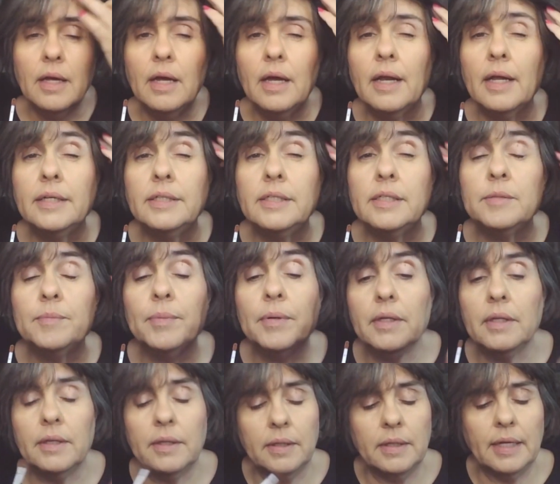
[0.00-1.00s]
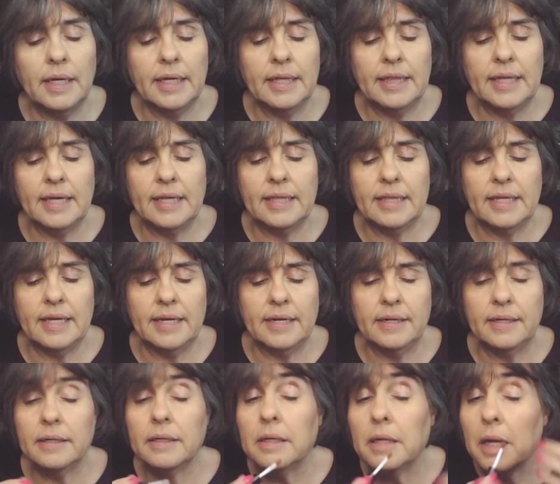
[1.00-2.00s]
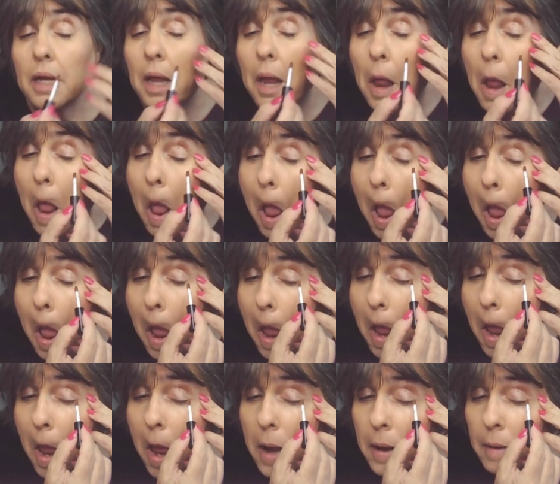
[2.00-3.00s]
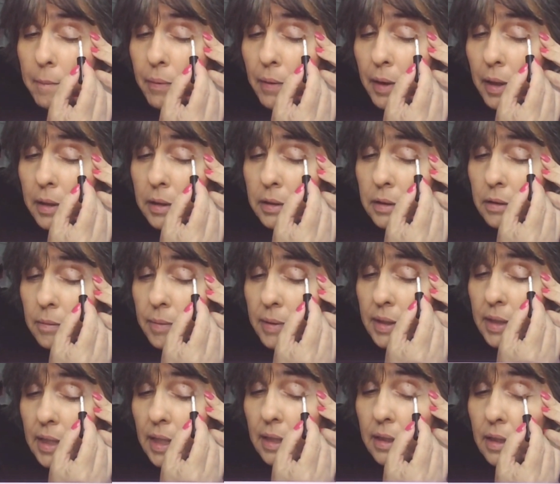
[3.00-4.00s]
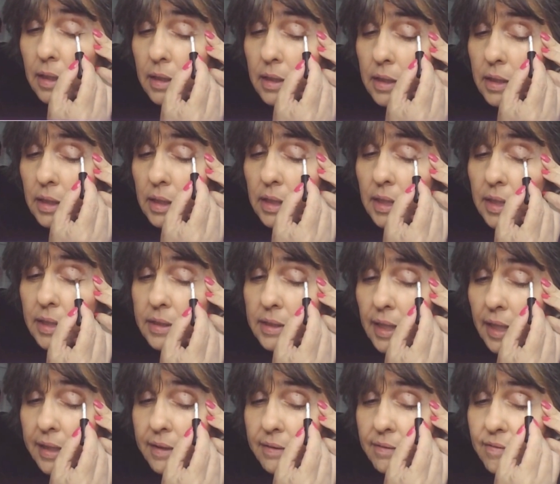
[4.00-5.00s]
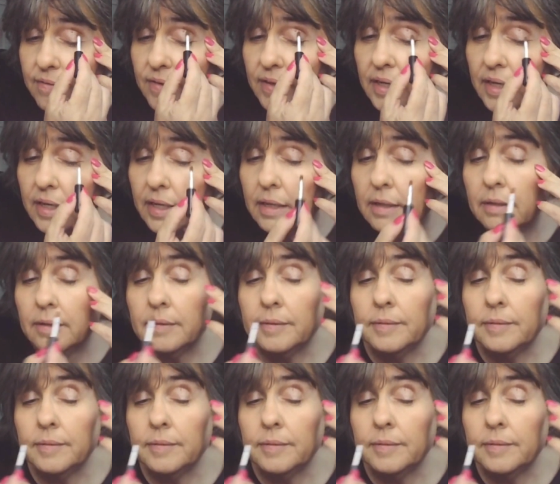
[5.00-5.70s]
And I just put a little like that there. I'm going to bring a little bit down on the lid like a V.